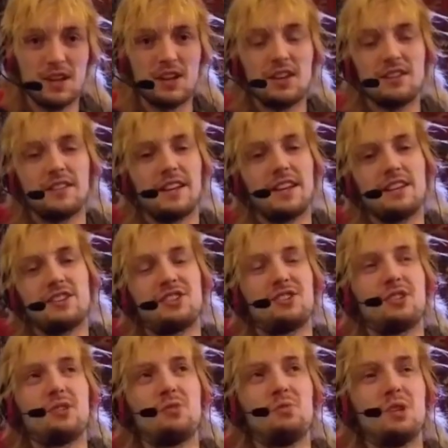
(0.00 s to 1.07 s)
Today's show
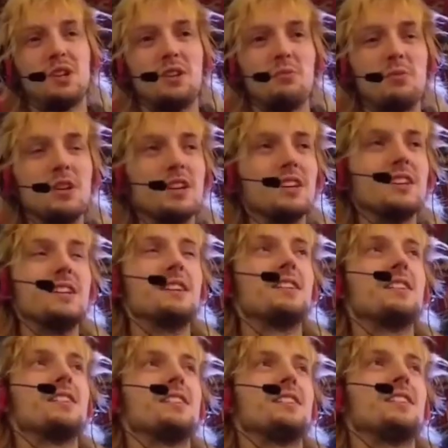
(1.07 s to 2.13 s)
we're going to be
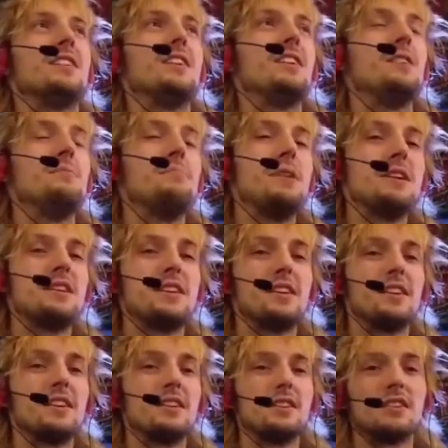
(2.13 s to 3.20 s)

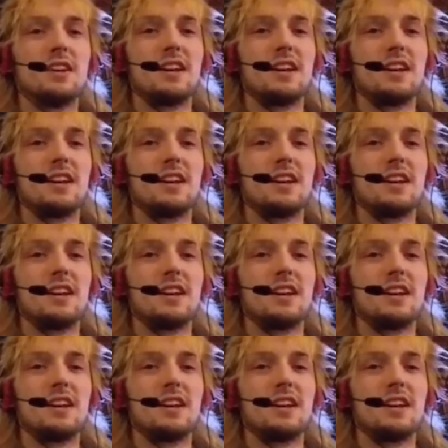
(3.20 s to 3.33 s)
making an